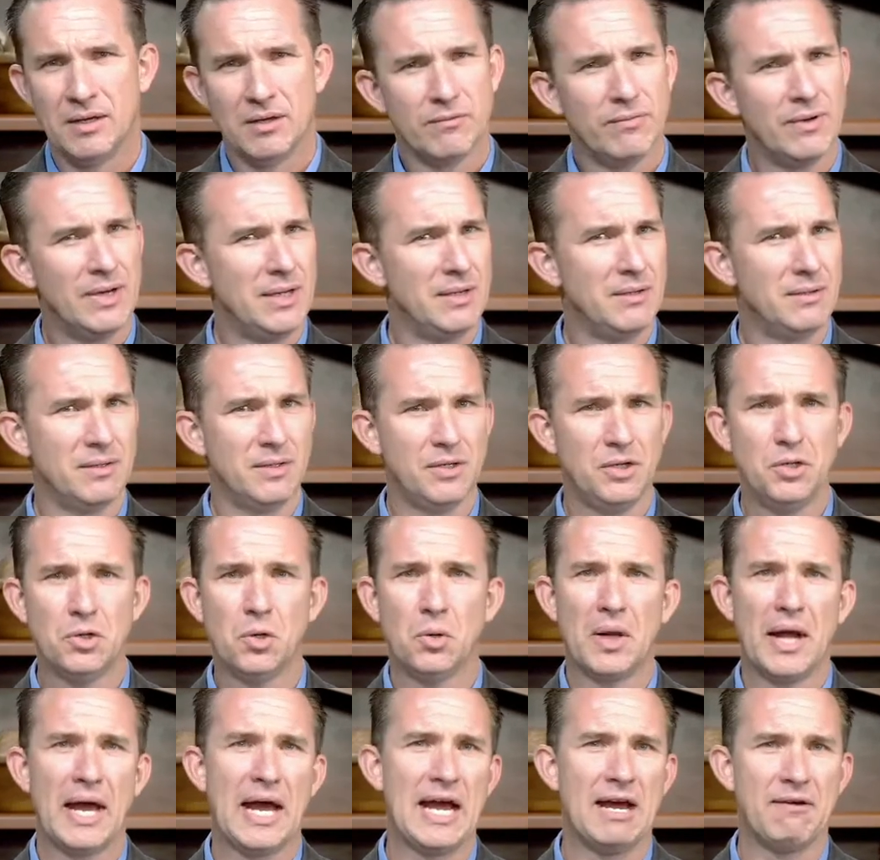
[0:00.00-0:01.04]
Friend, you
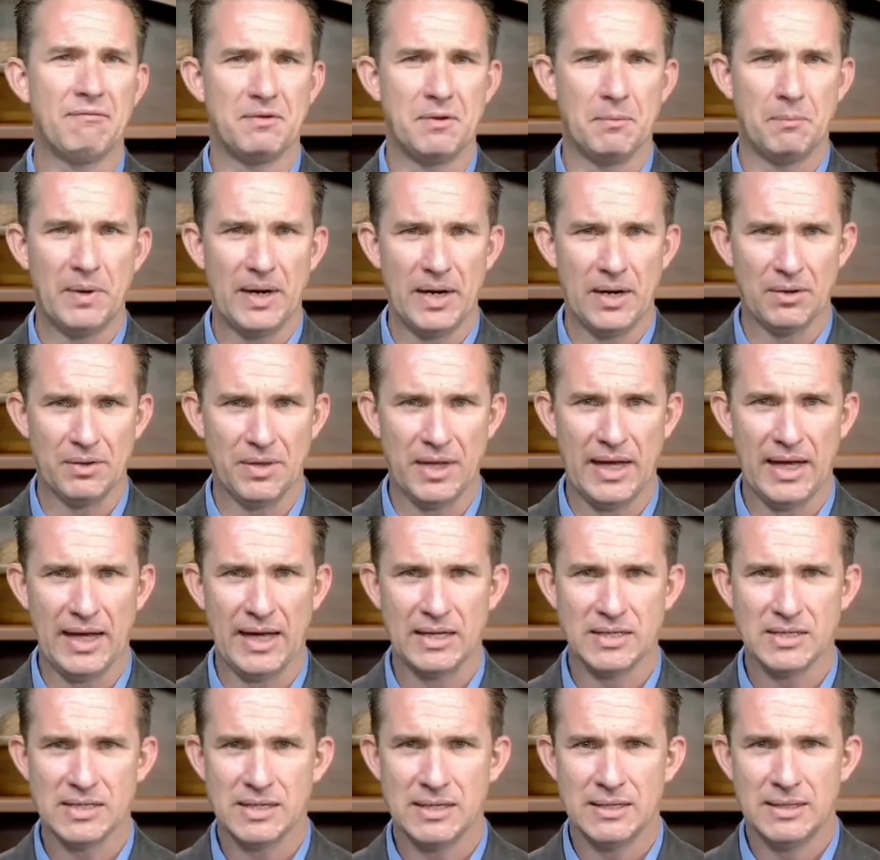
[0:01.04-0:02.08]
don't have to bear
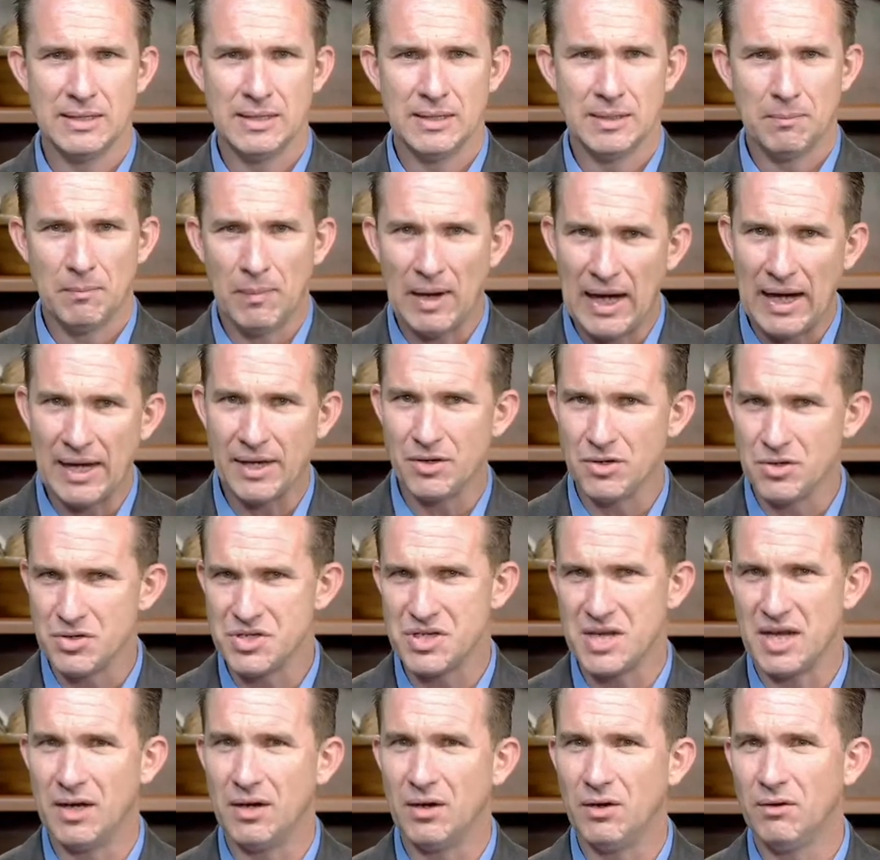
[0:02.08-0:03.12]
that by
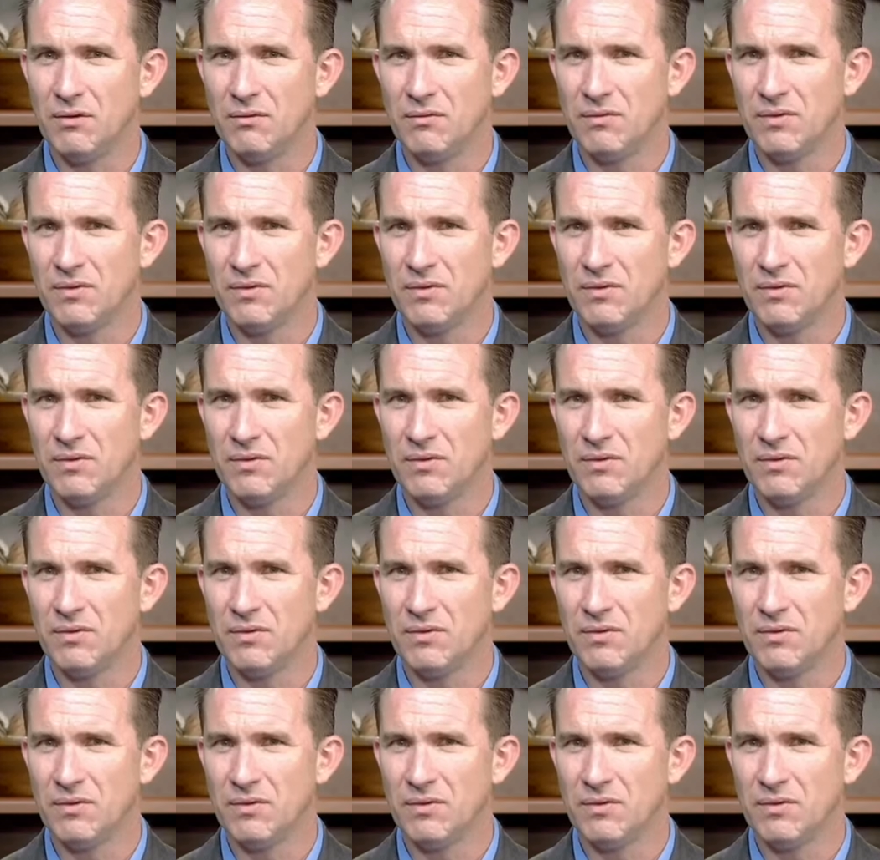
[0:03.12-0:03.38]
yourself.